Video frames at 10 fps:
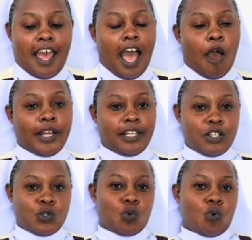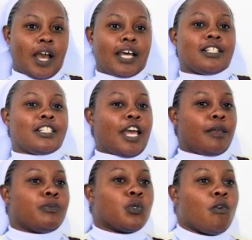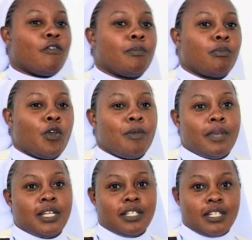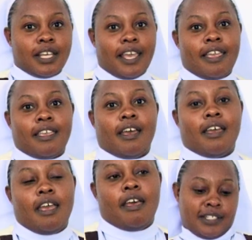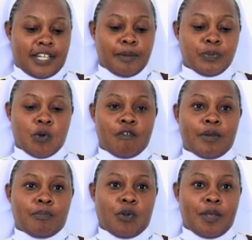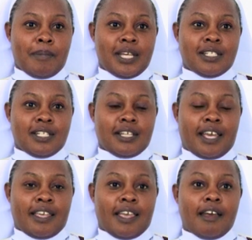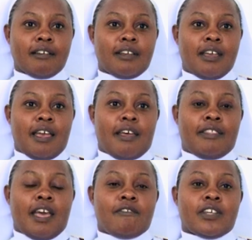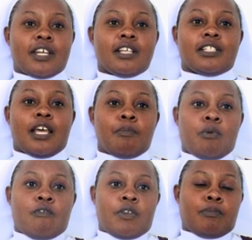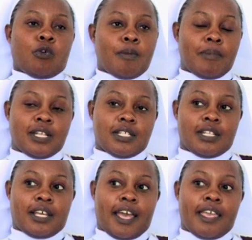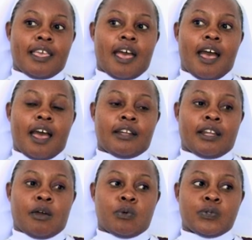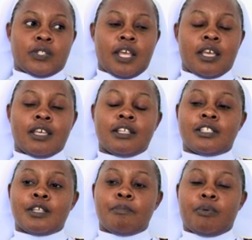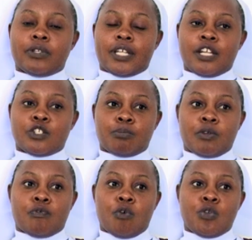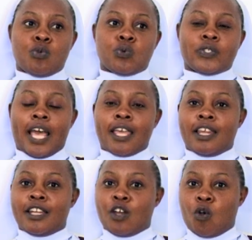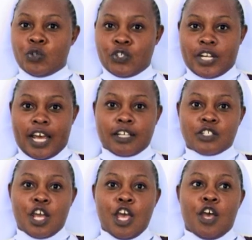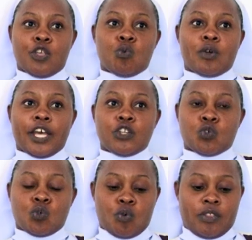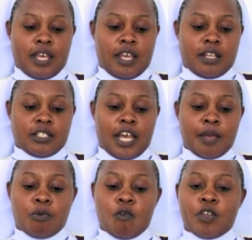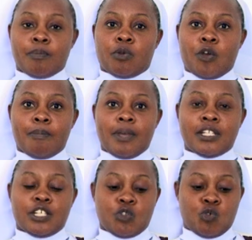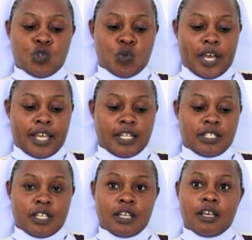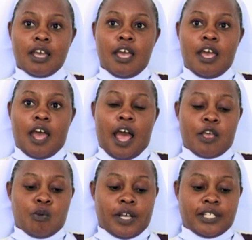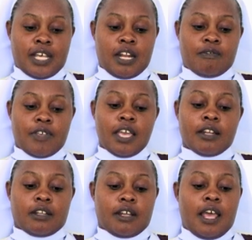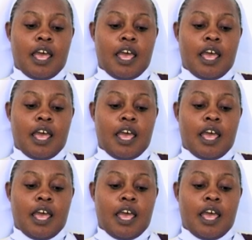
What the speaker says: I want us to look at types of employment in Kenya. Types of employment in Kenya. There are various types of employment in Kenya, and I was saying it's important before you sign any contract, you get to know the type of employment in which you are getting yourself in.